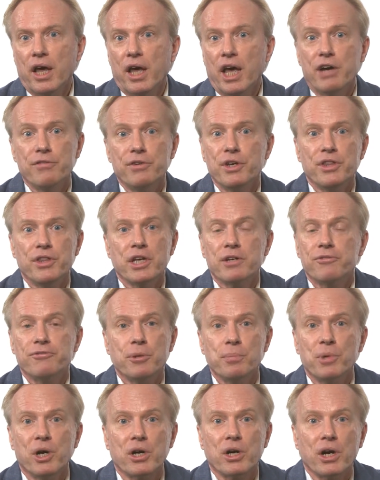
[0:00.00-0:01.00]
Everything
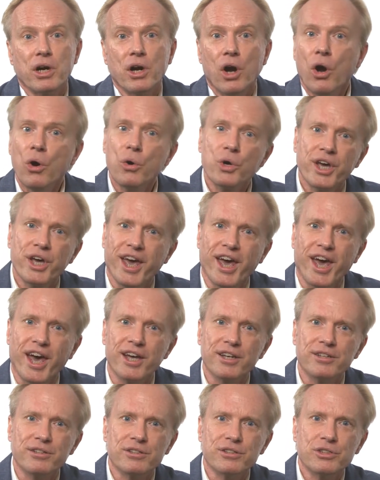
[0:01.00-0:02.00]
from a Coke
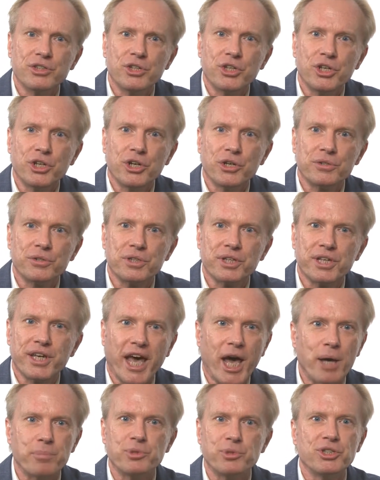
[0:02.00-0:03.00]
can to your
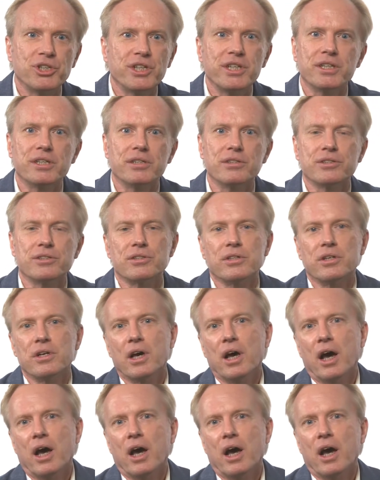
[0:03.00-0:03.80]
Gap jeans